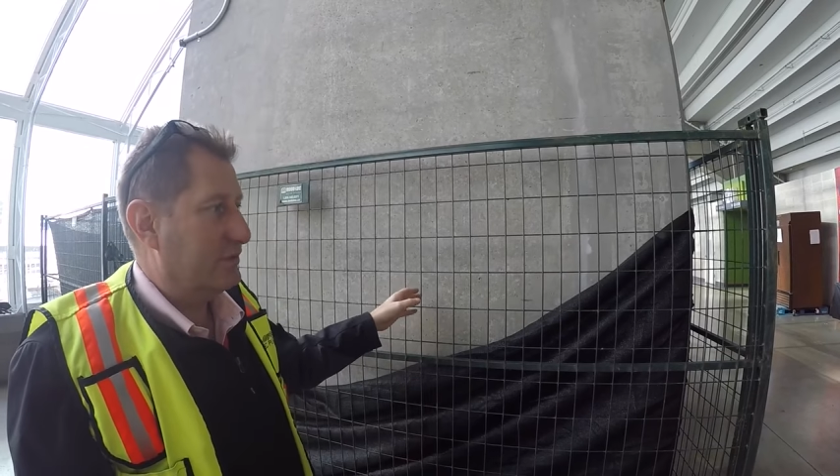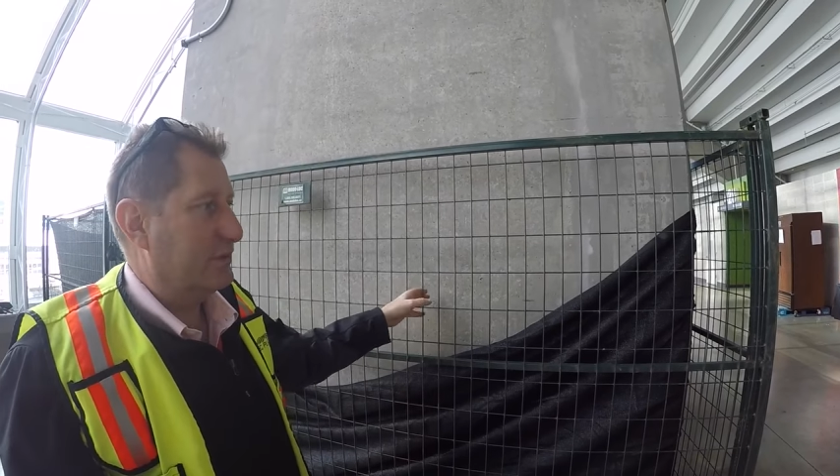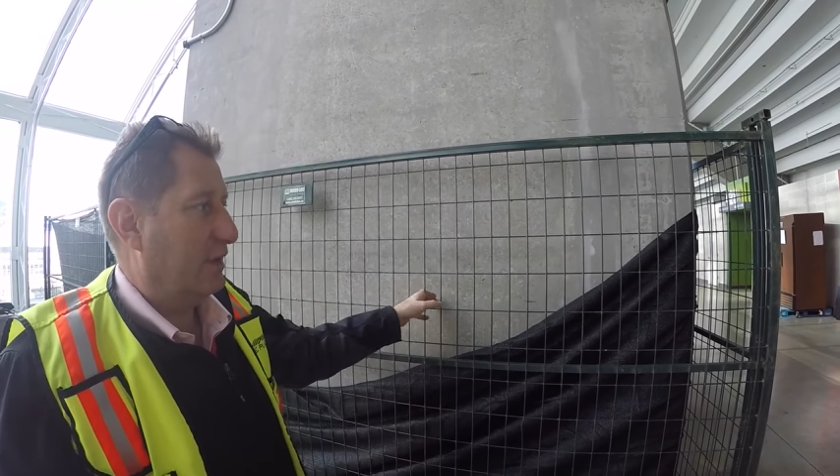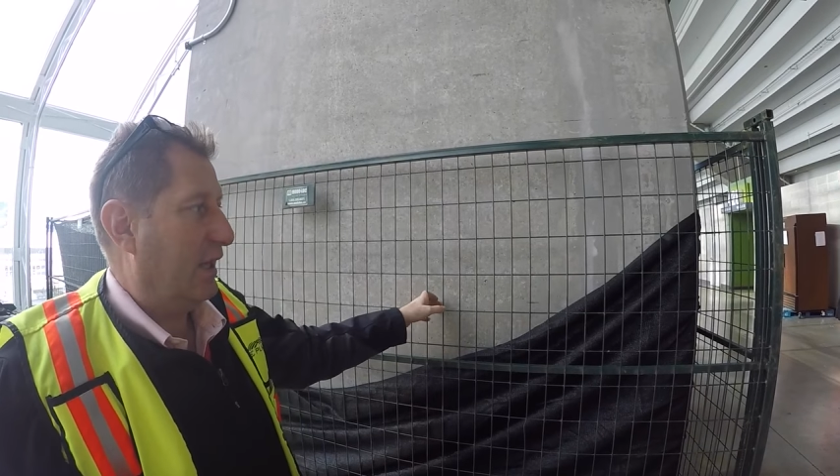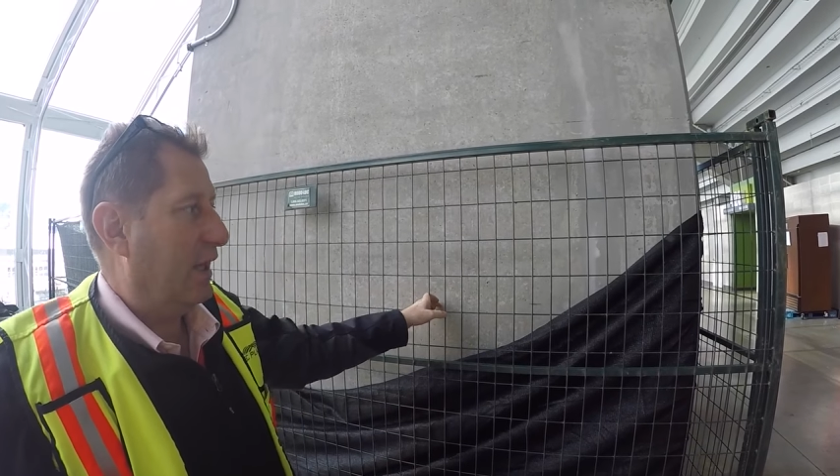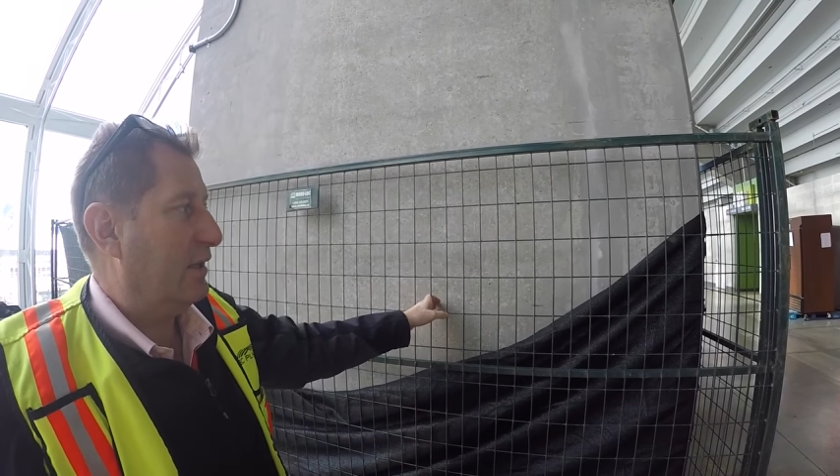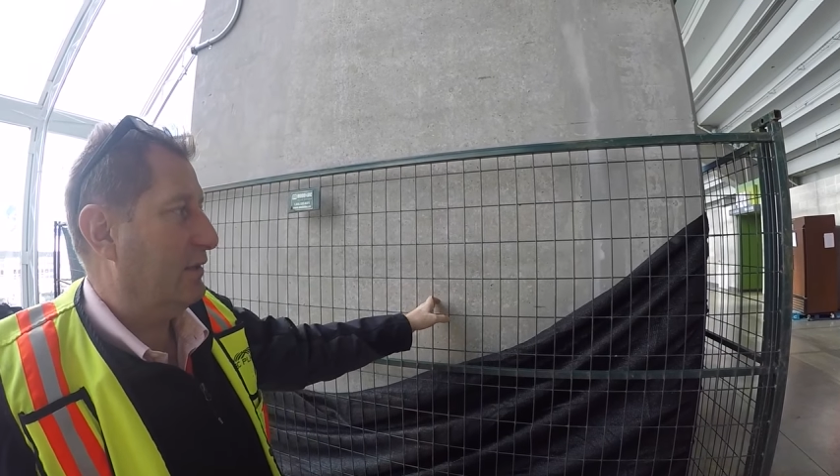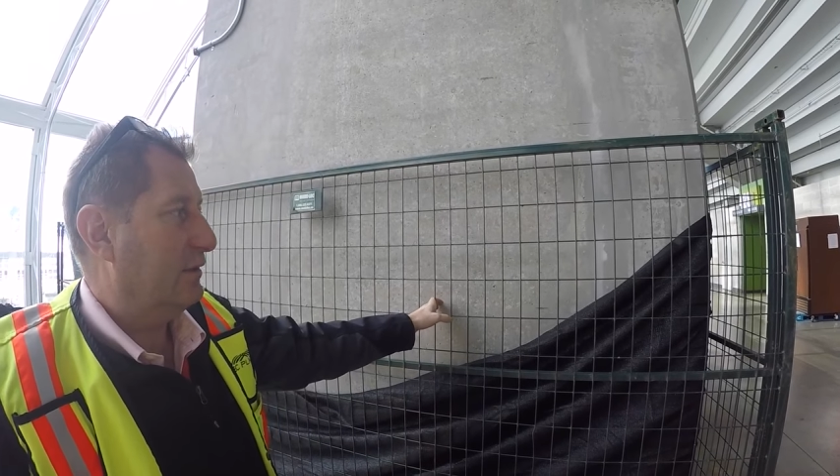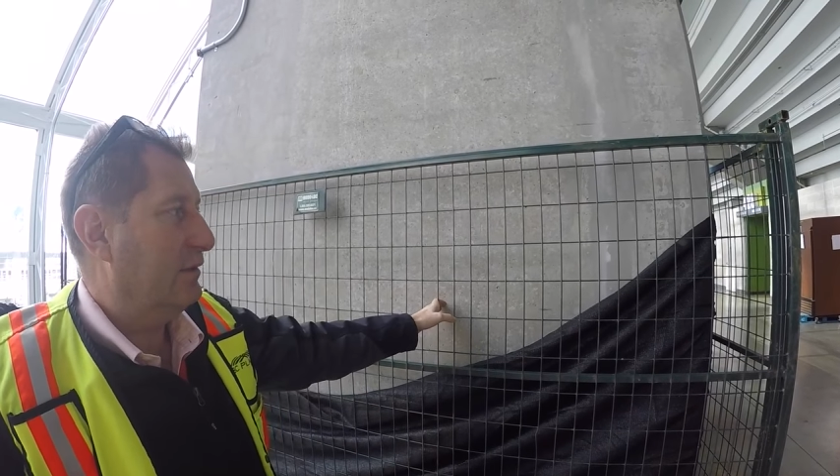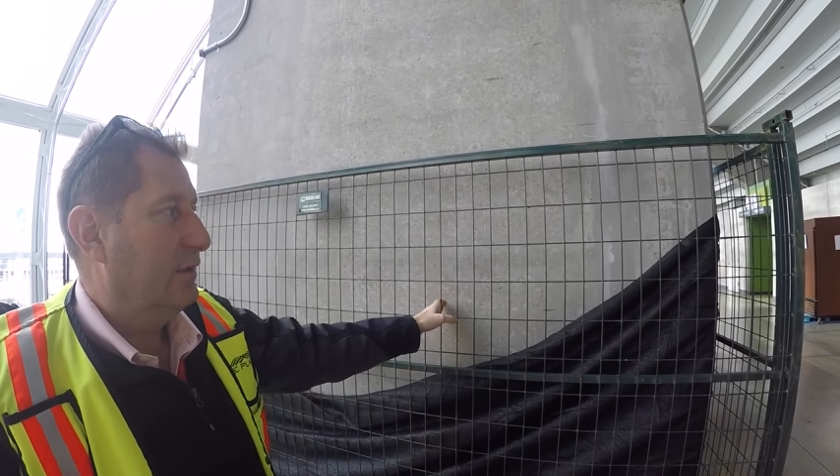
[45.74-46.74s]
was
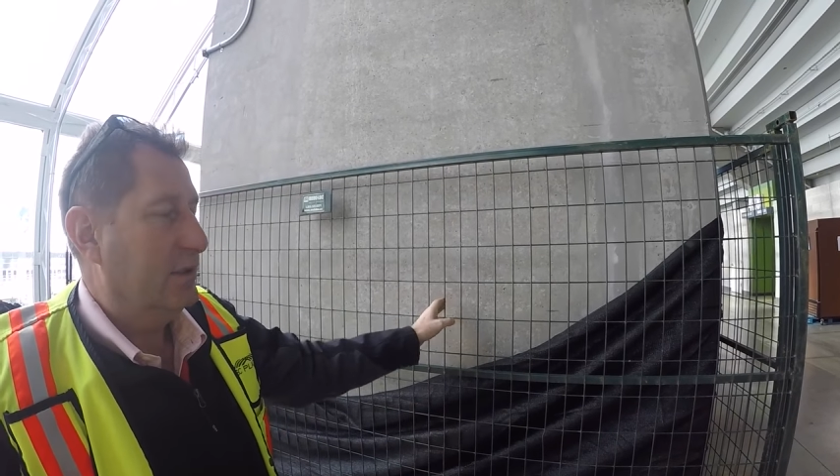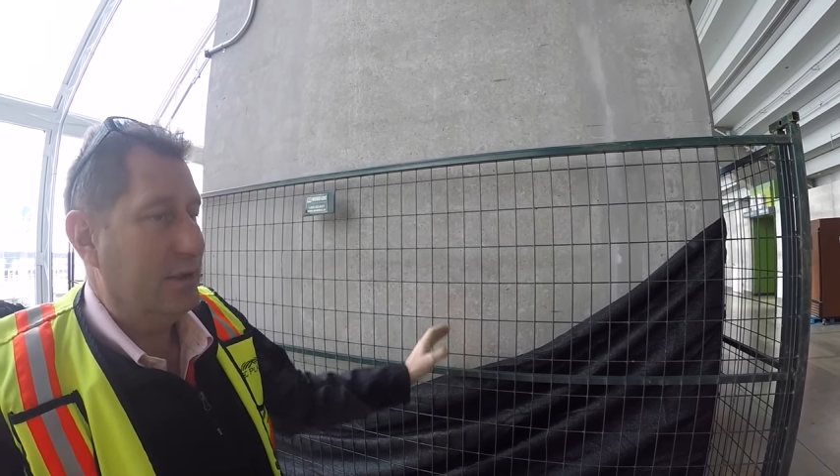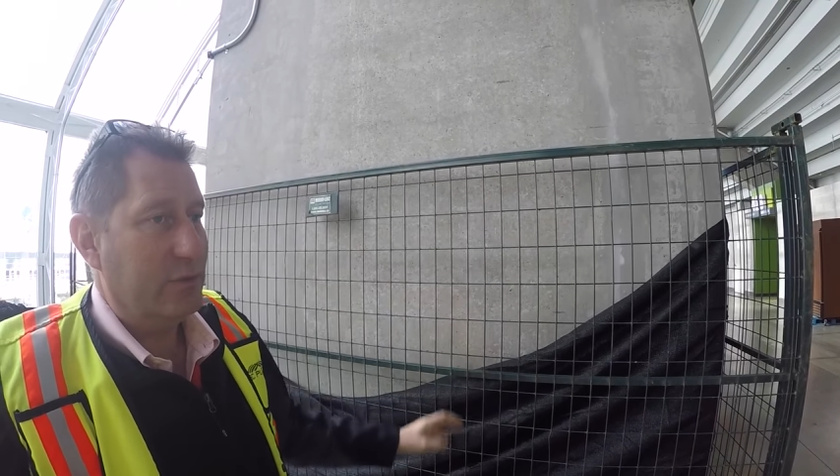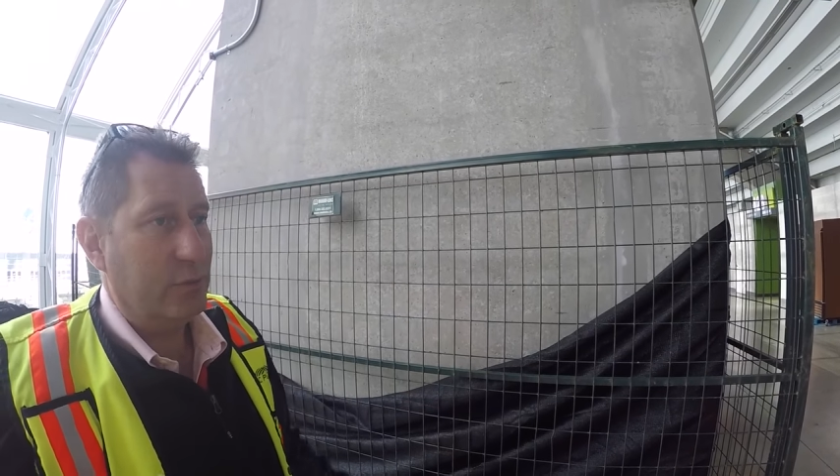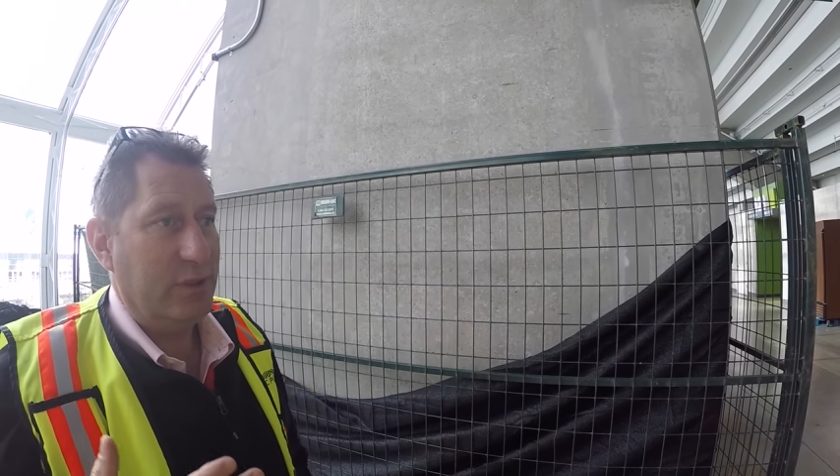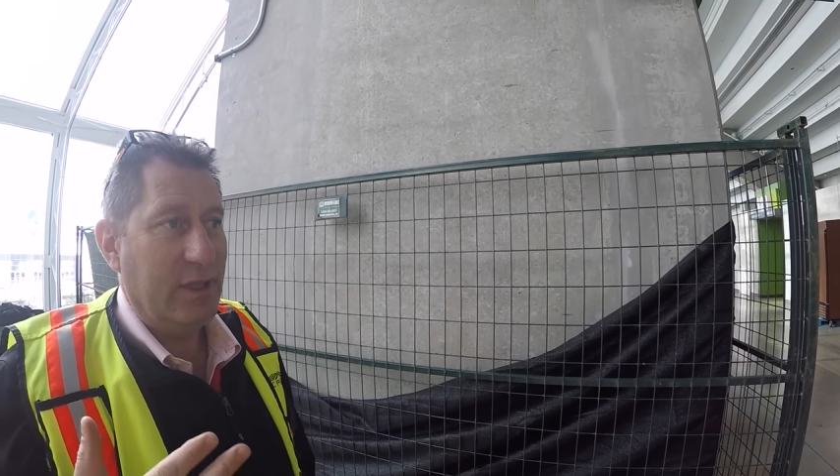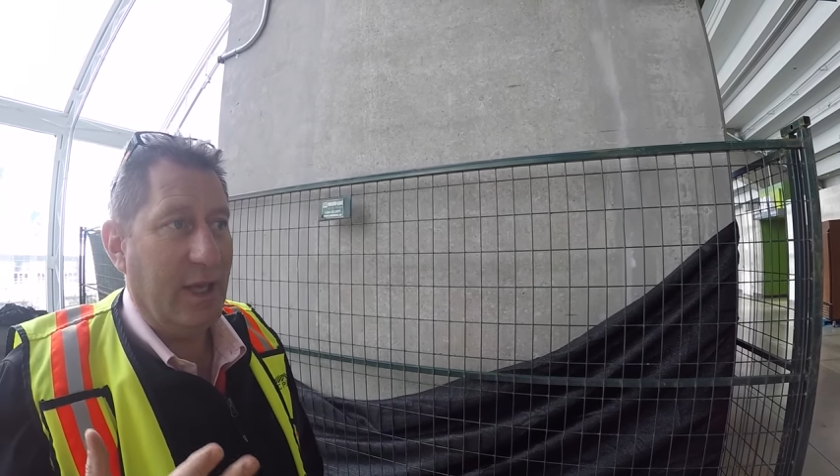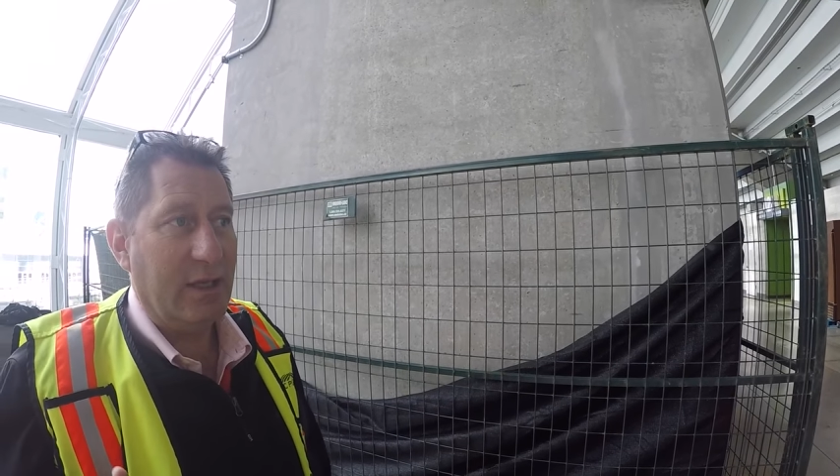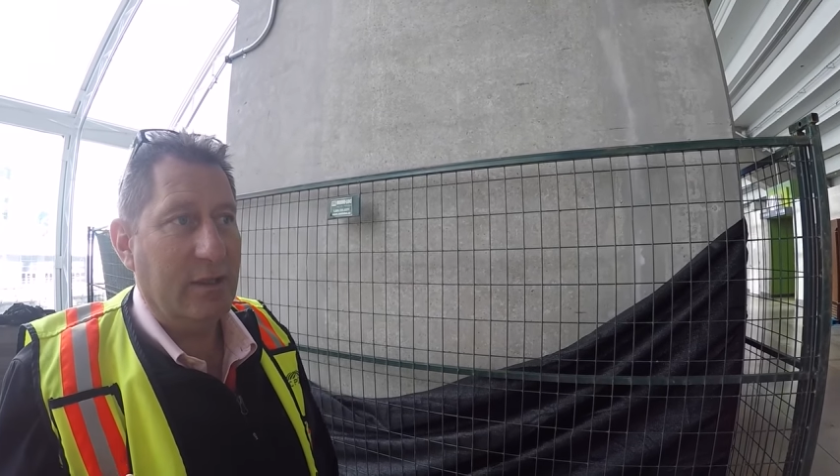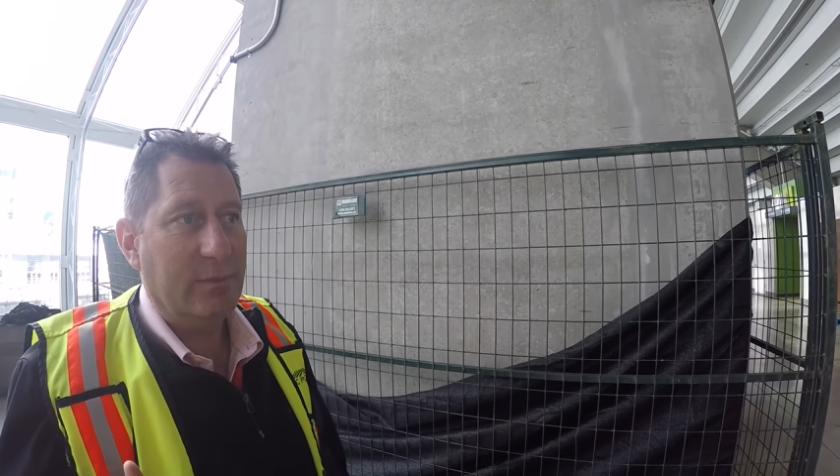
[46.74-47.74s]
added is we
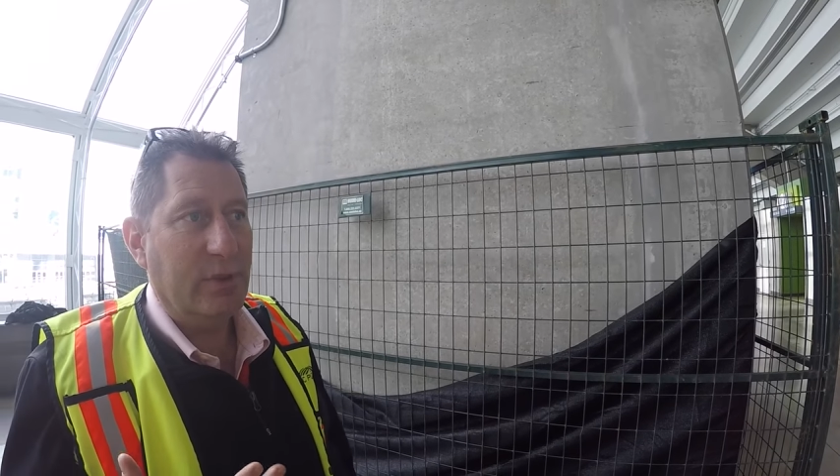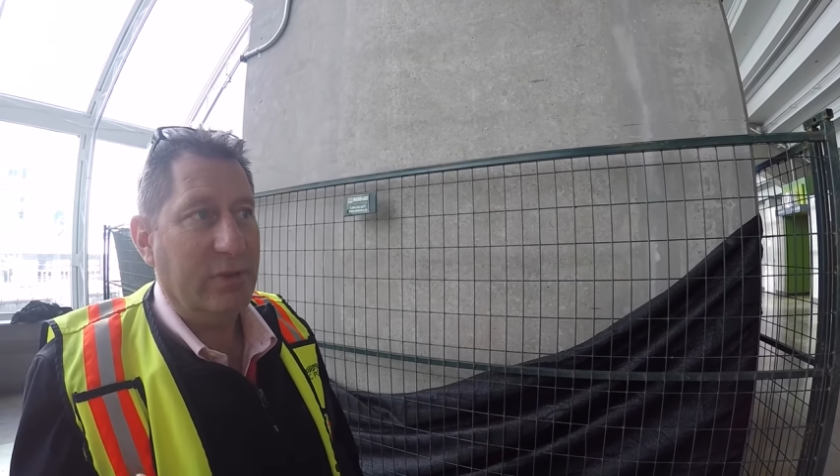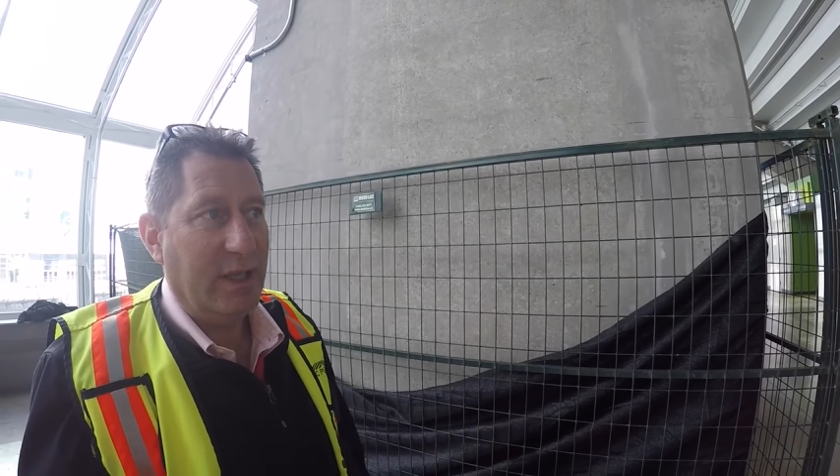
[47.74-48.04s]
added about